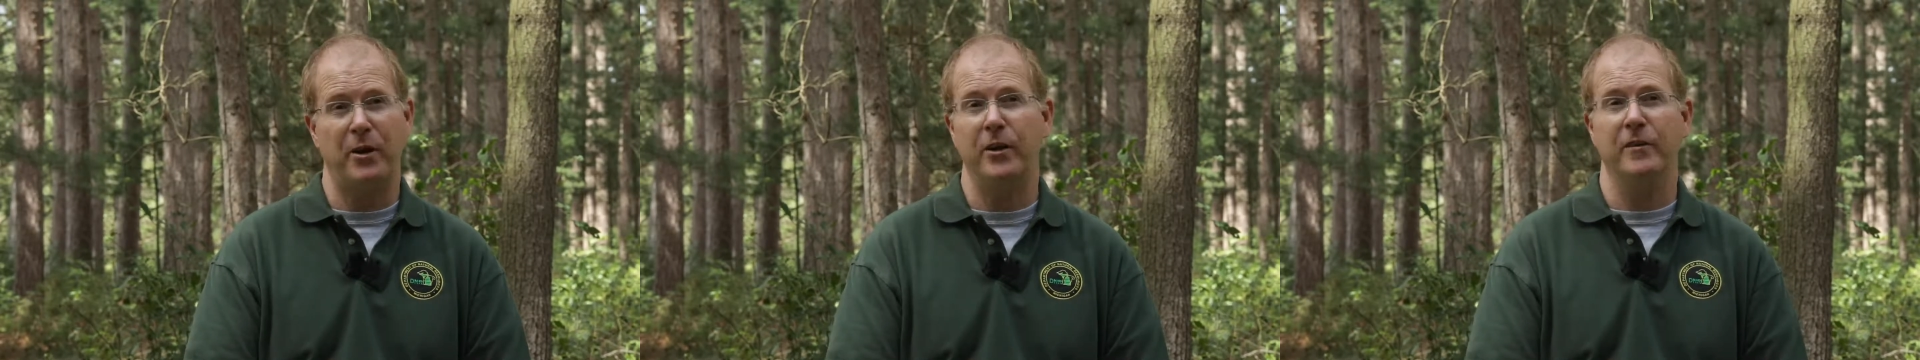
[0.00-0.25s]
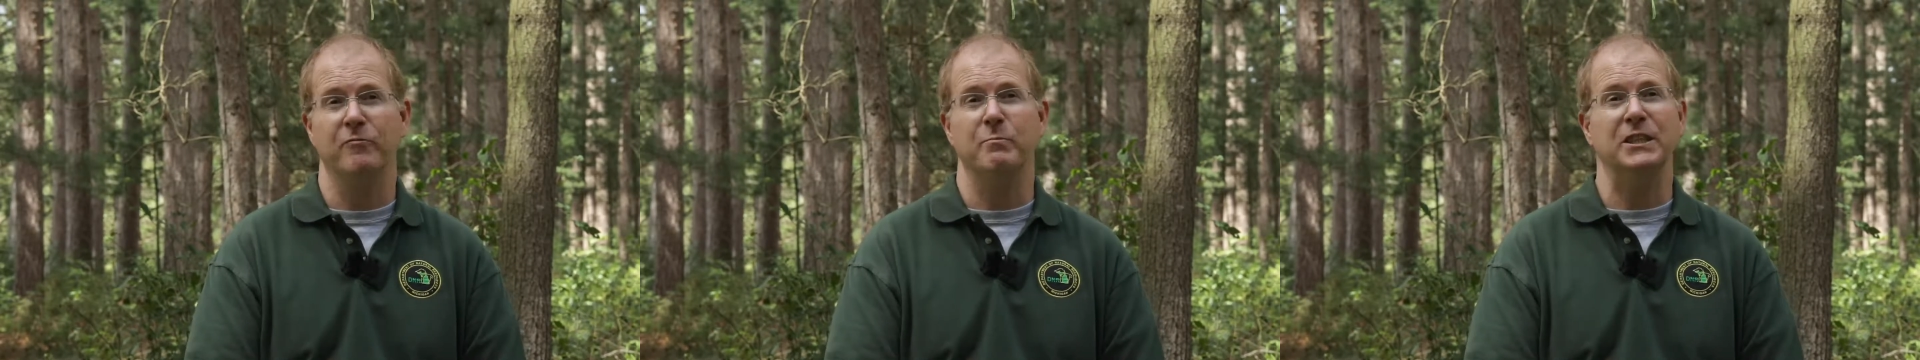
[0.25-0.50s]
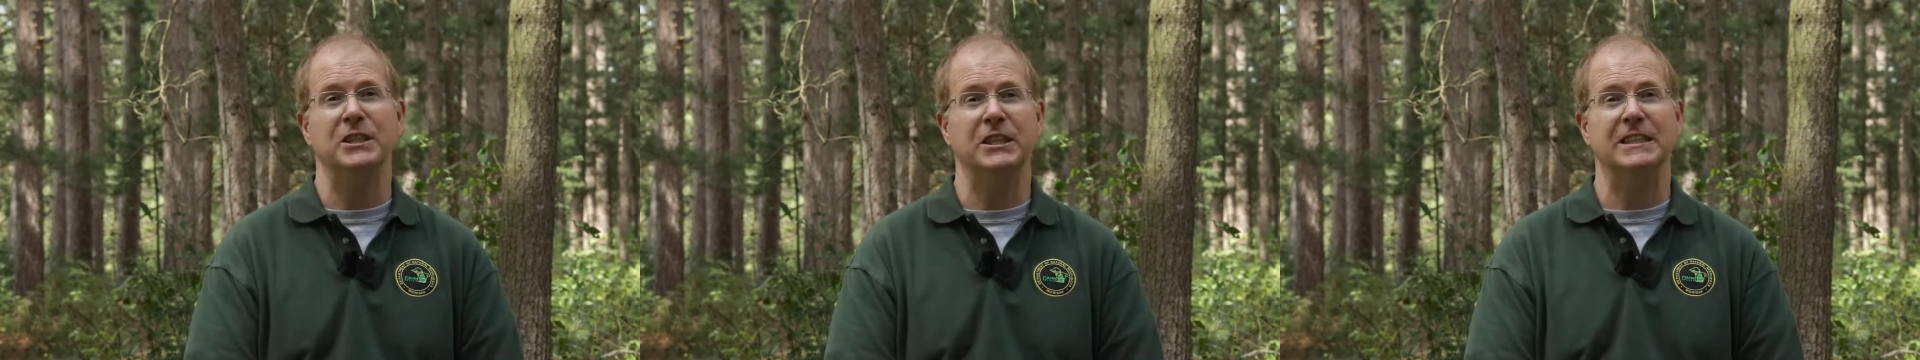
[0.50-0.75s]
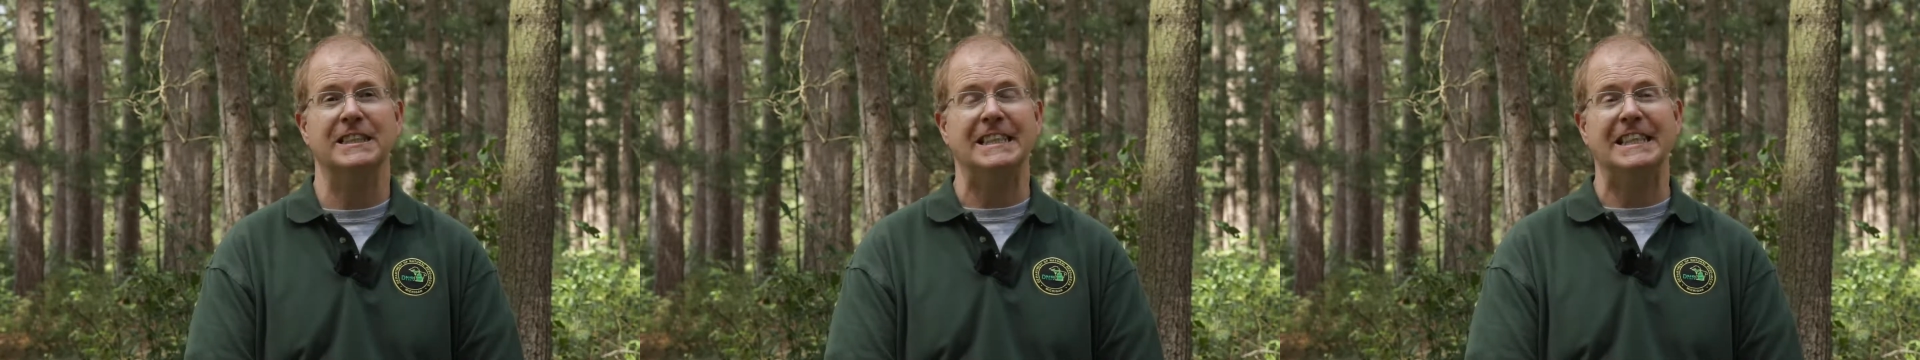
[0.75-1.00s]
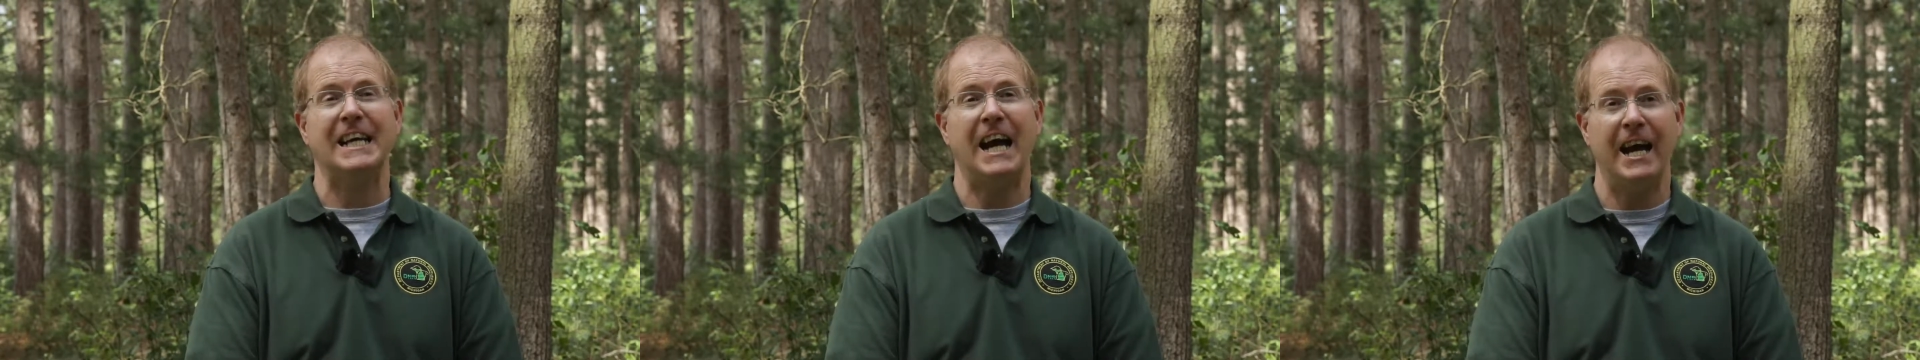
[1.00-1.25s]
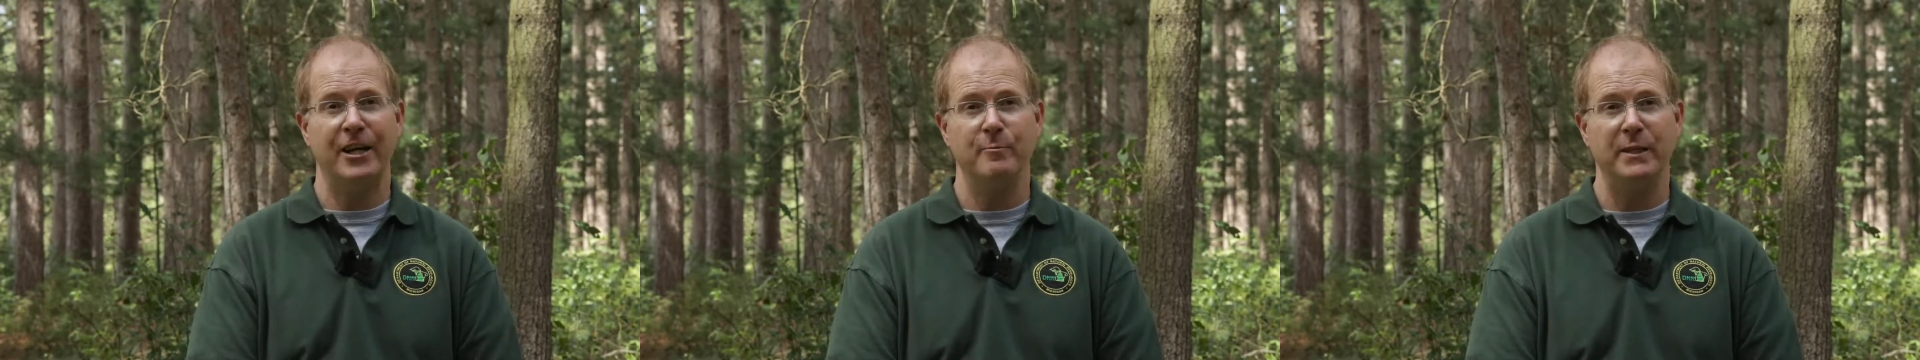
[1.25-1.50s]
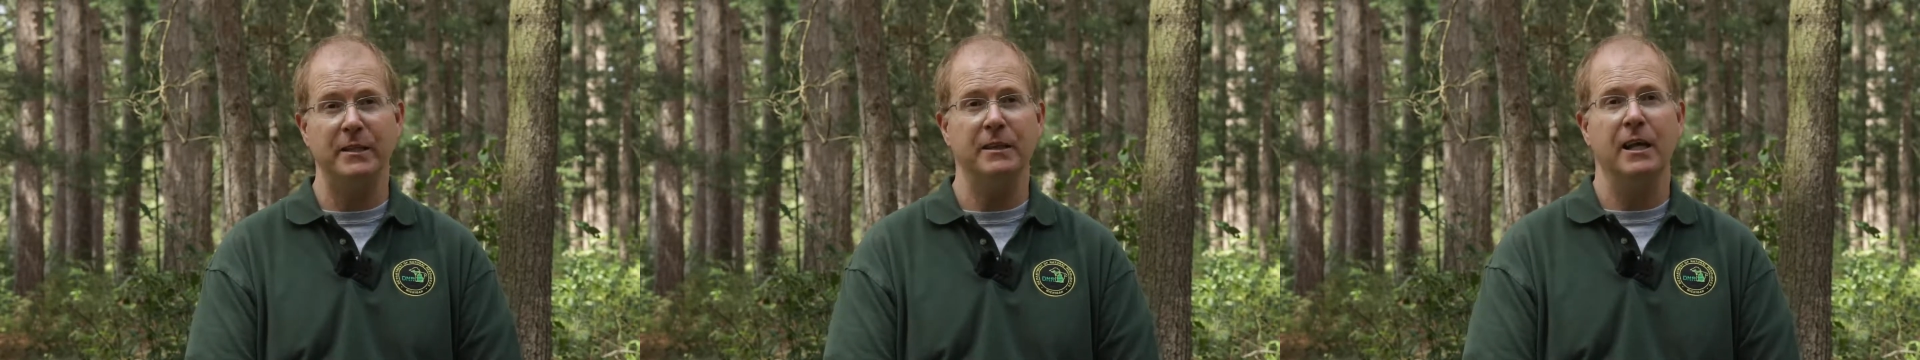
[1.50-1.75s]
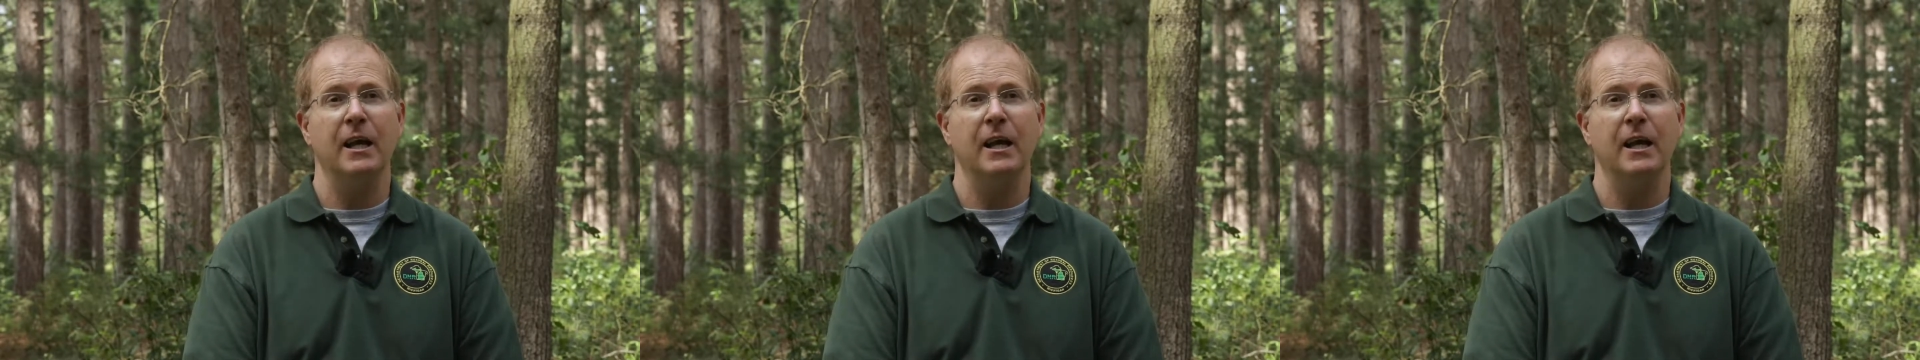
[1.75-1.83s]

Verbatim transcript: part of Michigan's economy.